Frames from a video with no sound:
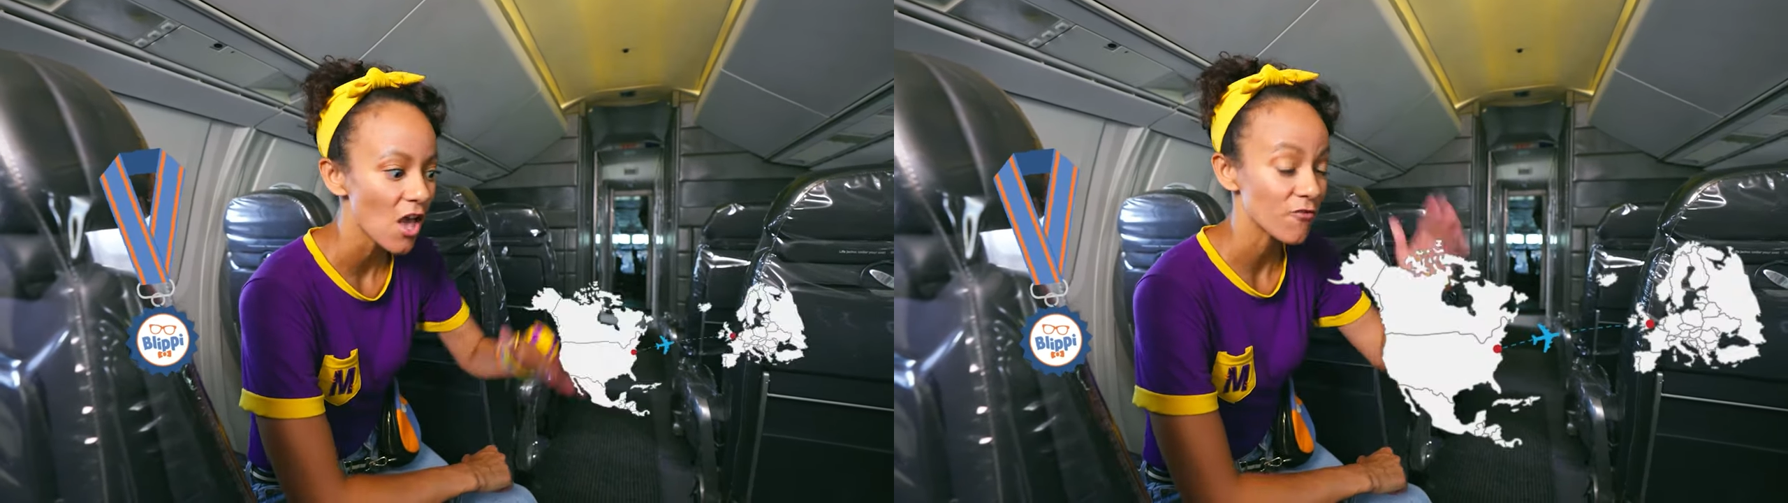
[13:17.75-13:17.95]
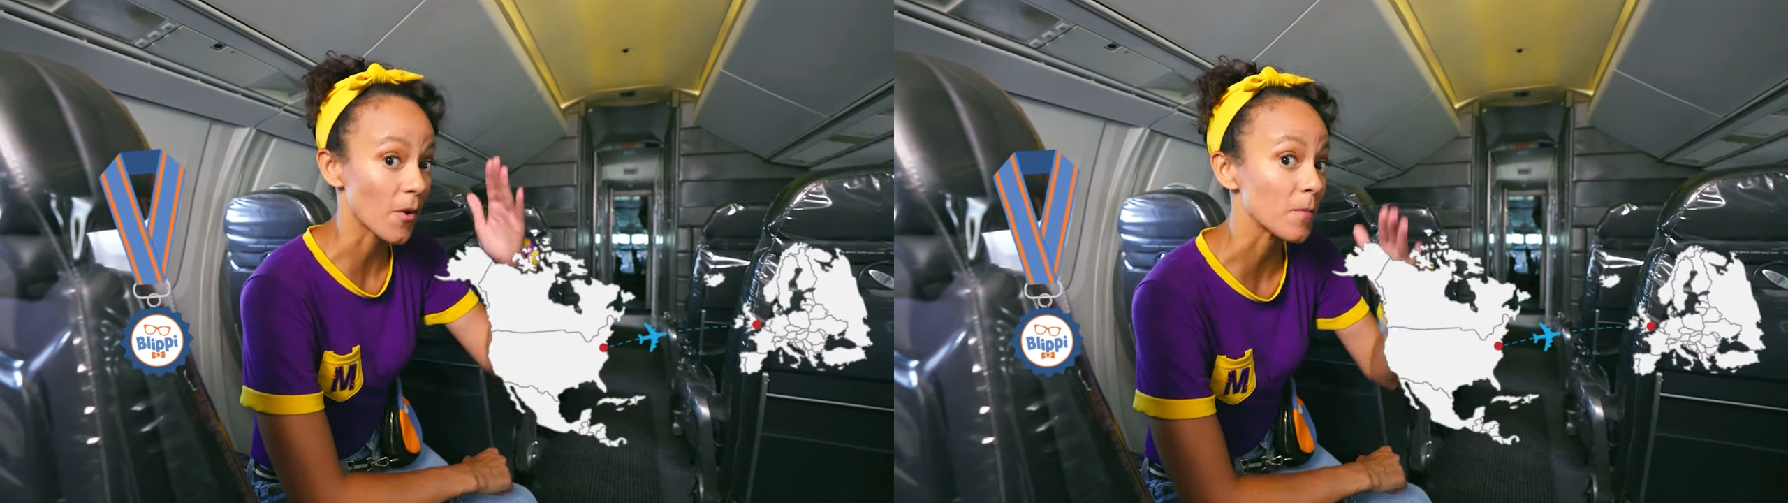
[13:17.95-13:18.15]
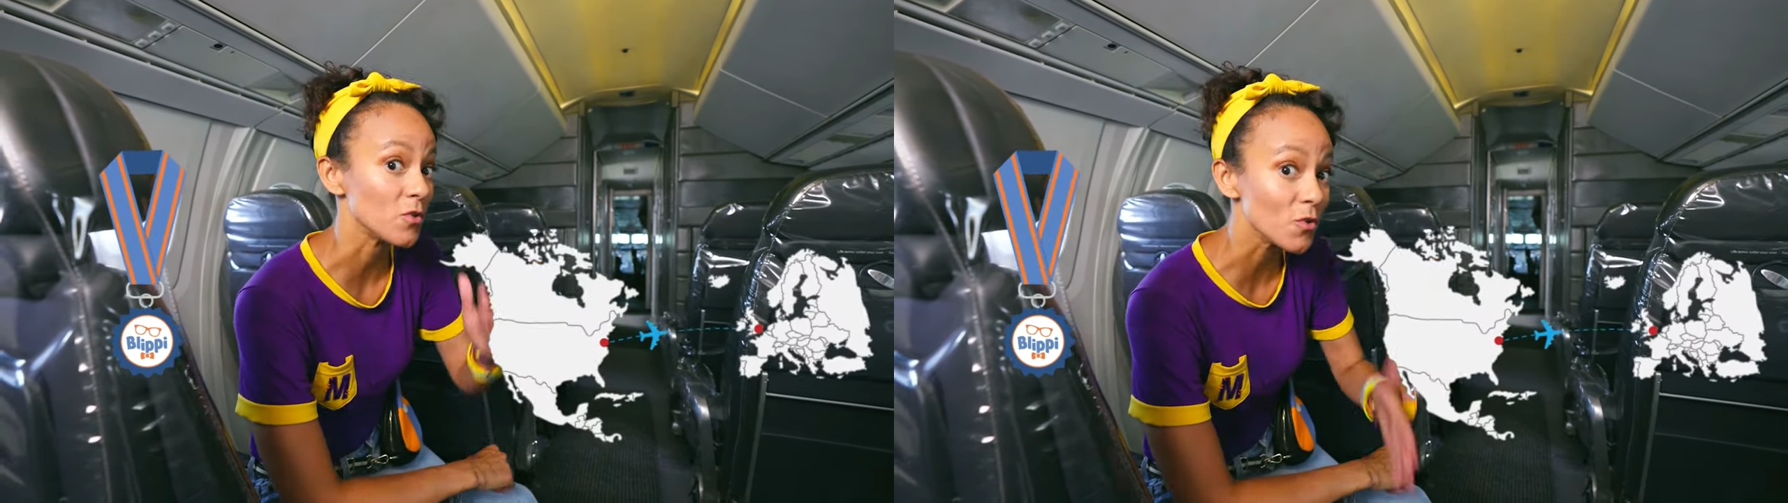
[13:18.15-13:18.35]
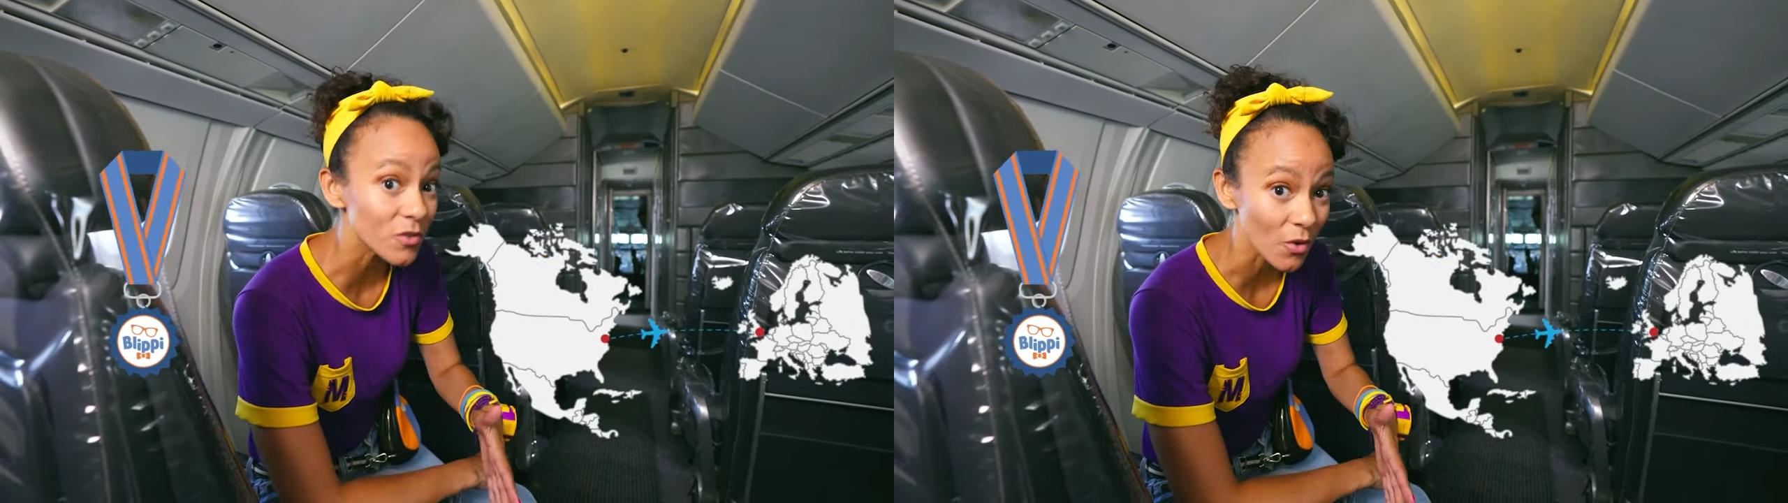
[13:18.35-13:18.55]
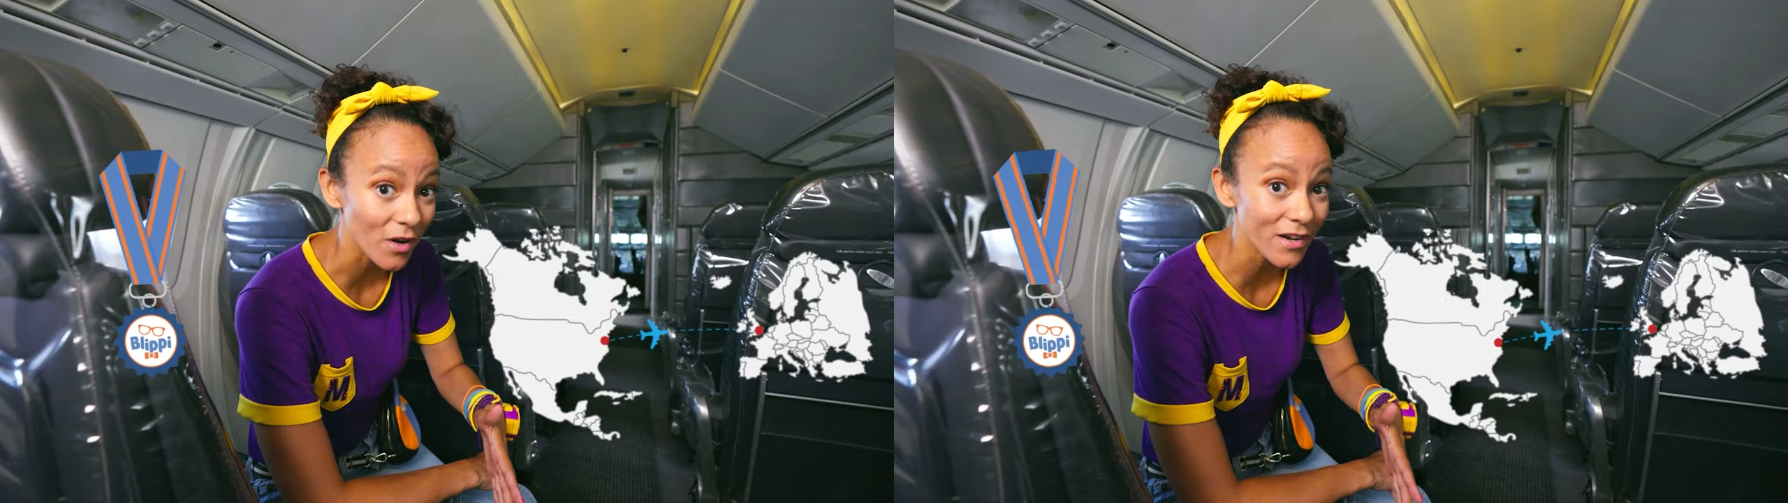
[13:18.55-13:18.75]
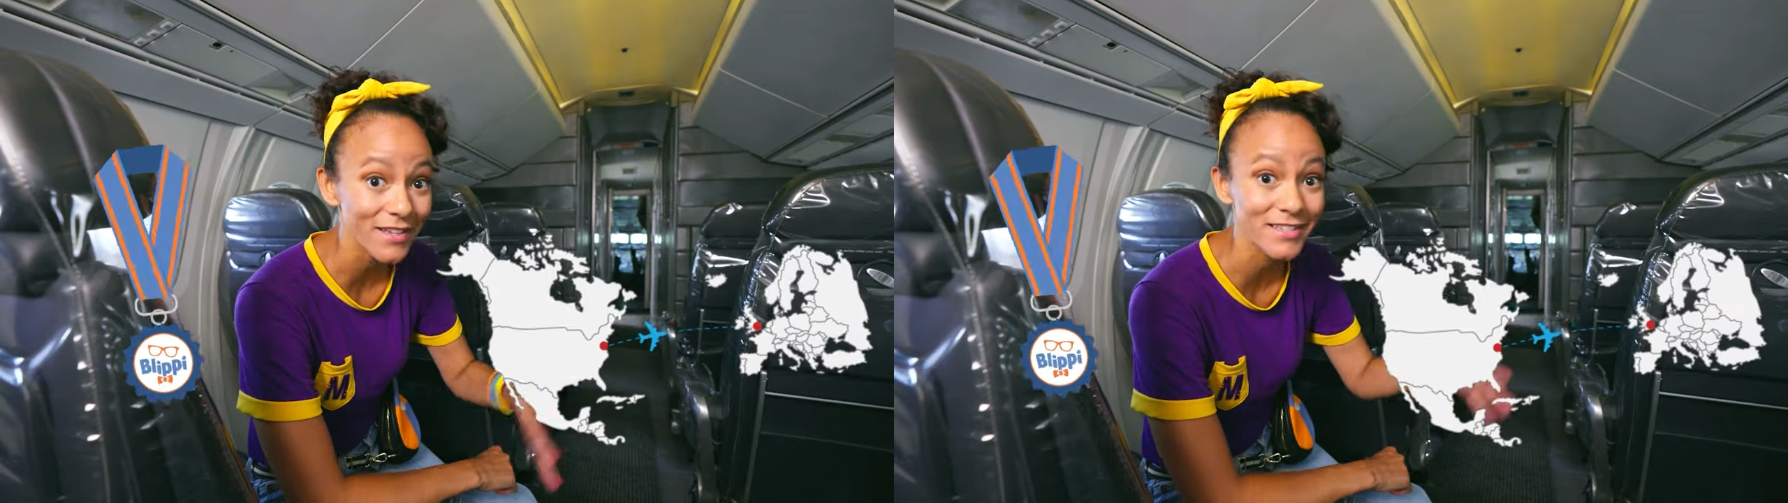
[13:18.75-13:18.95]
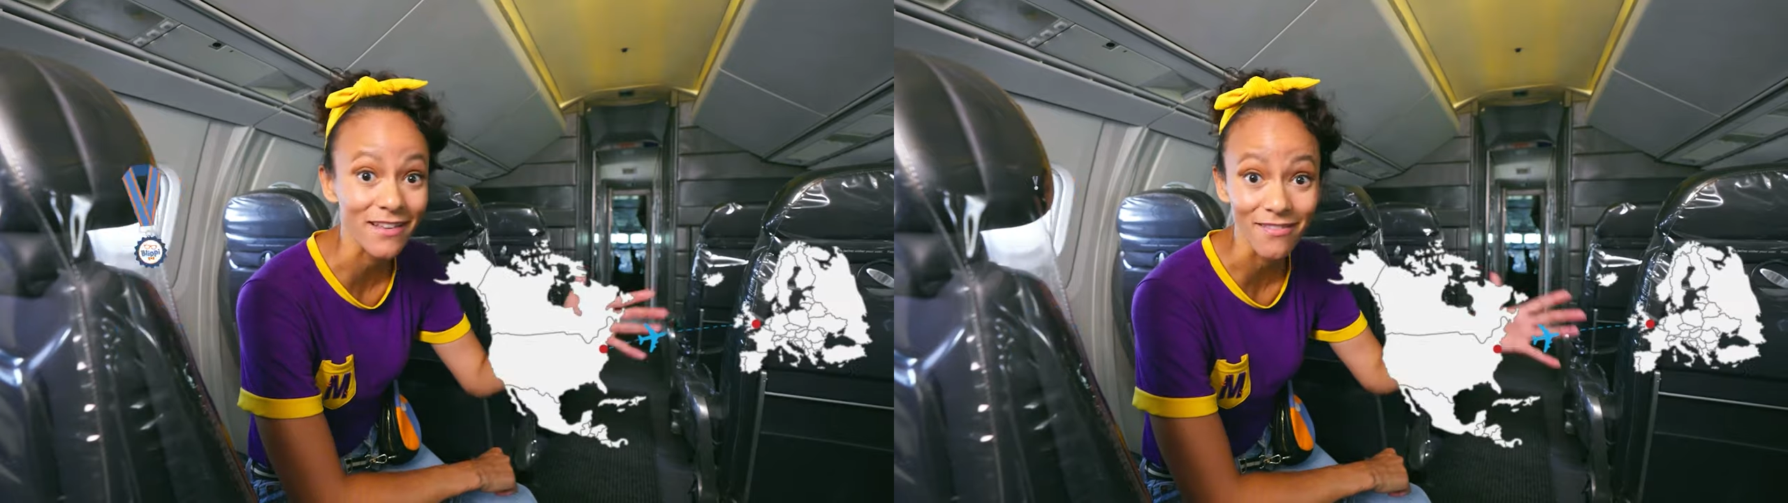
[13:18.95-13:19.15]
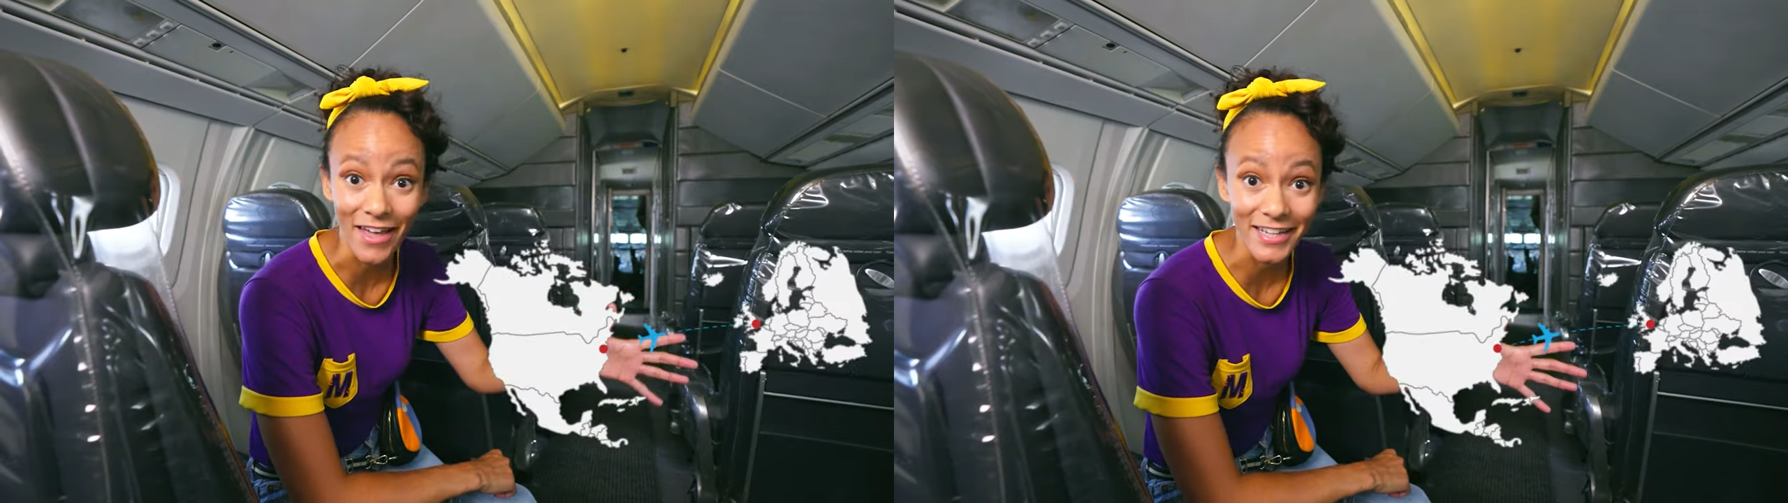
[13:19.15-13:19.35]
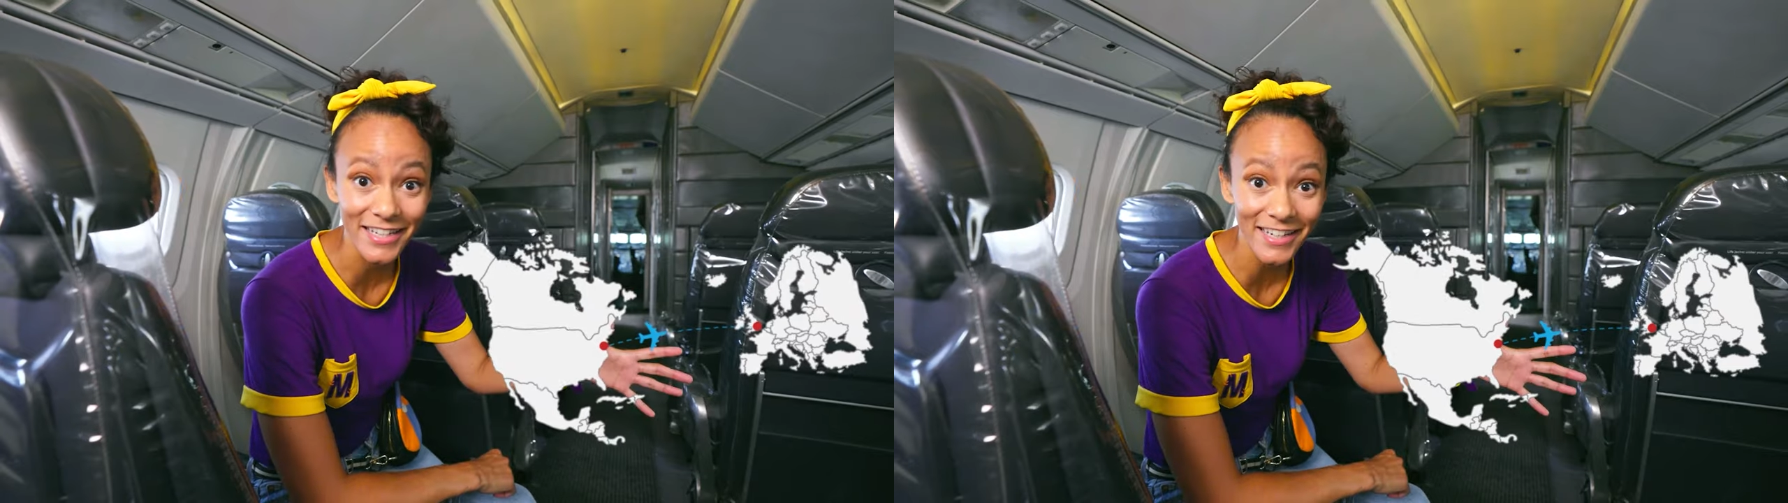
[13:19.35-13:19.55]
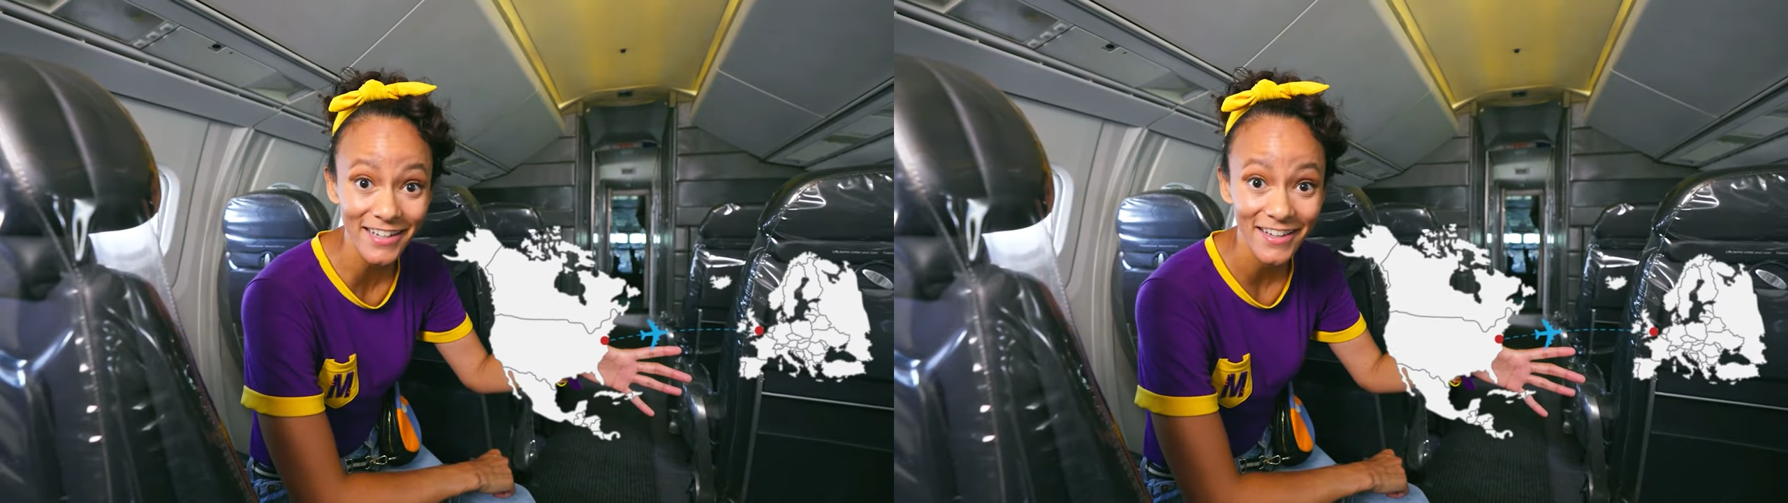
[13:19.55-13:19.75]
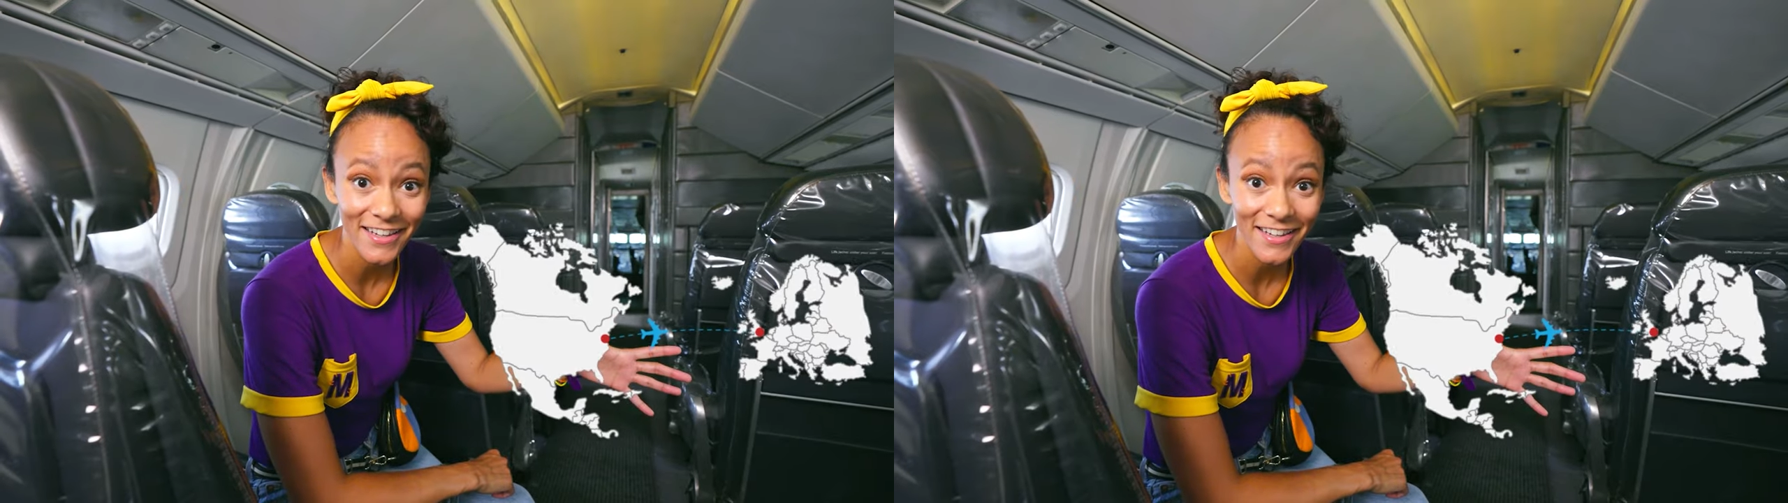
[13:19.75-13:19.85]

from New York to London?